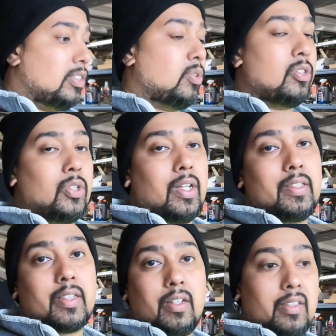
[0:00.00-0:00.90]
to
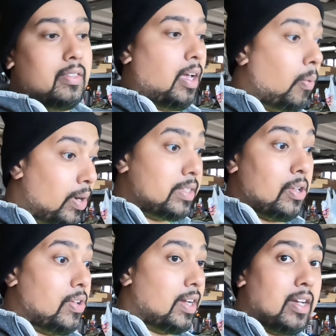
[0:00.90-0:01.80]
address because I want to tell
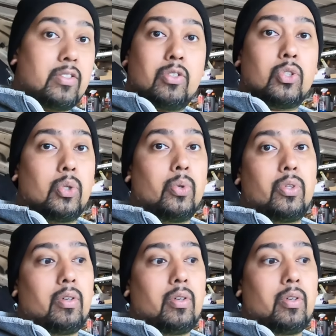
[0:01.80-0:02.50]
you guys the truth